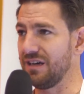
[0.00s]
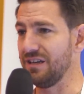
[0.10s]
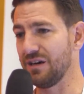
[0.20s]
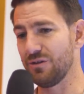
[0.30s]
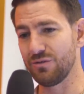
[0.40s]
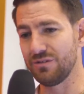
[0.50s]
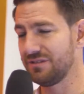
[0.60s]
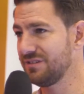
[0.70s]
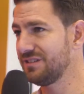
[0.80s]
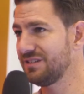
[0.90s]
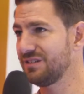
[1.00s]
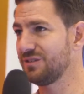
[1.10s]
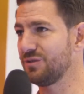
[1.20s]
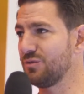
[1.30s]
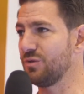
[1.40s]
now
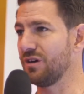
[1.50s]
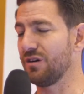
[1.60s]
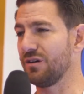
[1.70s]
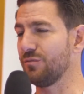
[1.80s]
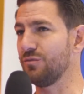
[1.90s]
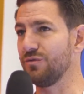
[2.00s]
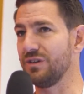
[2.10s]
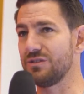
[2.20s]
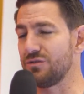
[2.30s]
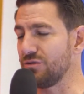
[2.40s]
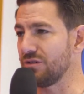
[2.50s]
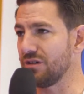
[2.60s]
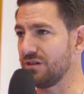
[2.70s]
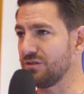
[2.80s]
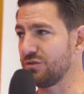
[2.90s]
we are moving
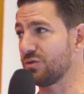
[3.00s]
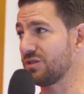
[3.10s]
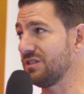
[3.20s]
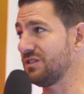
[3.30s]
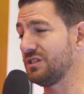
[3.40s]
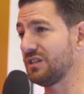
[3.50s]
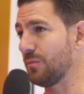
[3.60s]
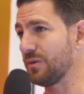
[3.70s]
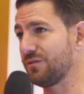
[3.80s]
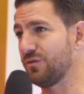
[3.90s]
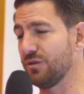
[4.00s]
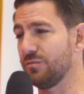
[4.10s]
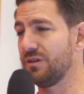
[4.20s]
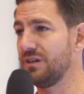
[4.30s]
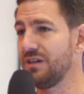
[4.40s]
to the trusted digital
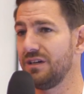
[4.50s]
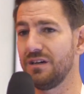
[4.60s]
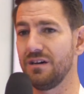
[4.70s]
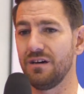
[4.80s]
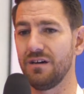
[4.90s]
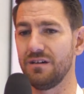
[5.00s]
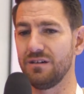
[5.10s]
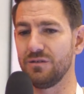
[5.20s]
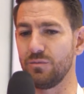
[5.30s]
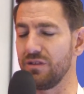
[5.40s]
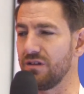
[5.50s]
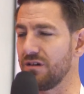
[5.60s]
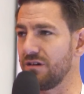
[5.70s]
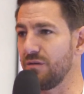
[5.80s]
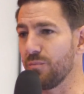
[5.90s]
platform with
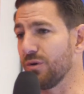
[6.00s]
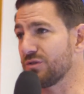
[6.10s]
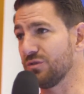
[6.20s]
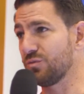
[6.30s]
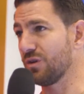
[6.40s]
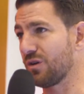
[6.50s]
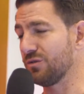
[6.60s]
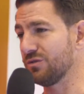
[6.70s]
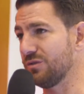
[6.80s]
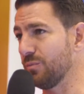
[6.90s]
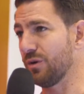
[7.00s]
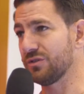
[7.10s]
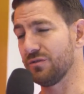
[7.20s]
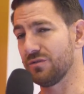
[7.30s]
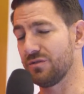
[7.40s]
important workloads,
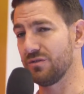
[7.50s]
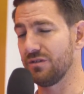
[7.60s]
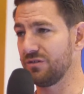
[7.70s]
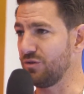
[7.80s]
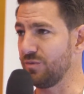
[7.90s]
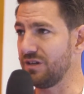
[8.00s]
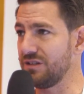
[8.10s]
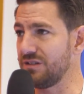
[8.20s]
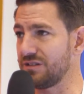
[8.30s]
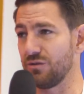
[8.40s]
important Kubernetes and